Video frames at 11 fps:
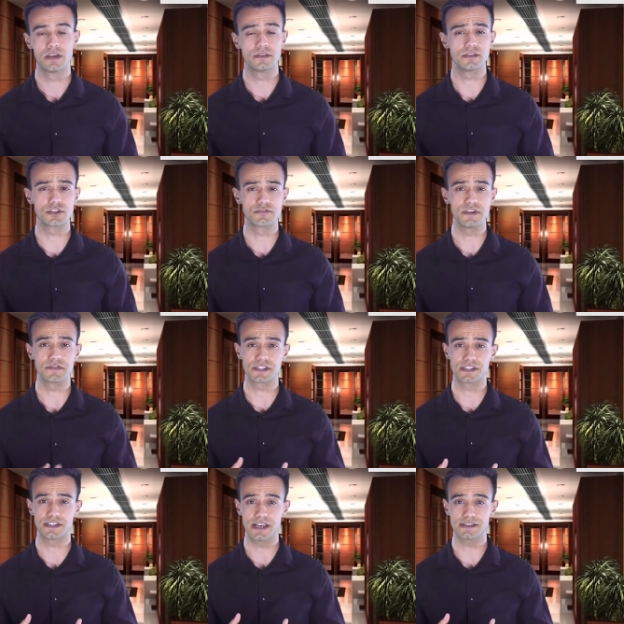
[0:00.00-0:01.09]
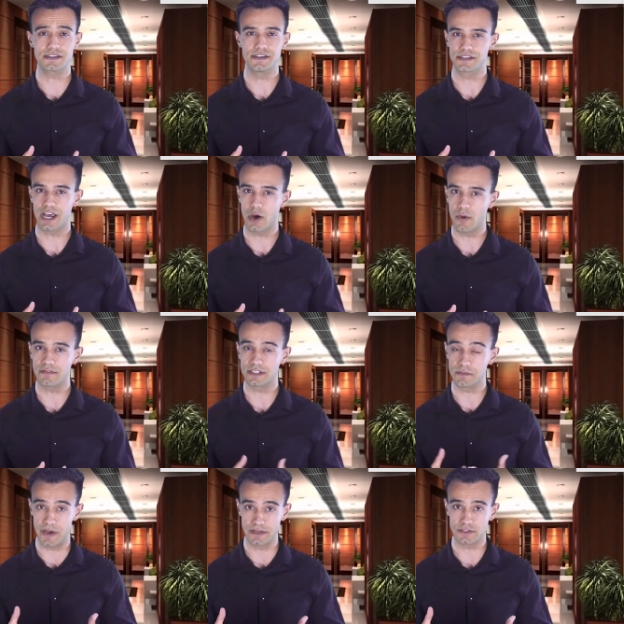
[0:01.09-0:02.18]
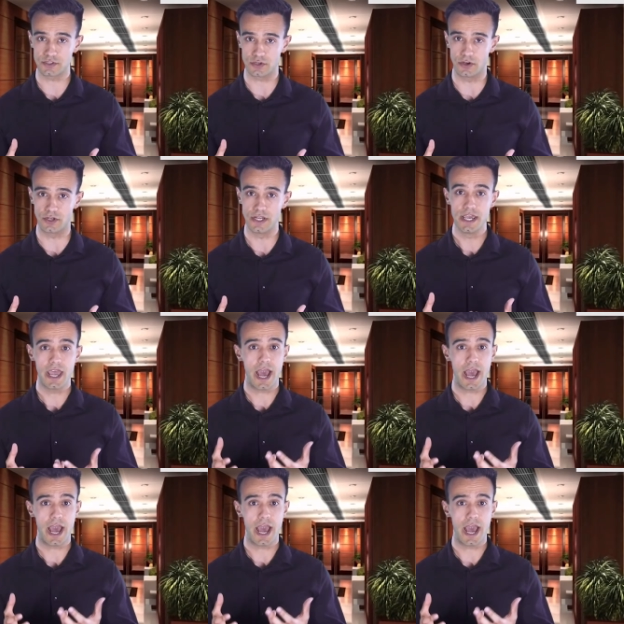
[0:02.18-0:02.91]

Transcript: The degree of success is, however, dependent on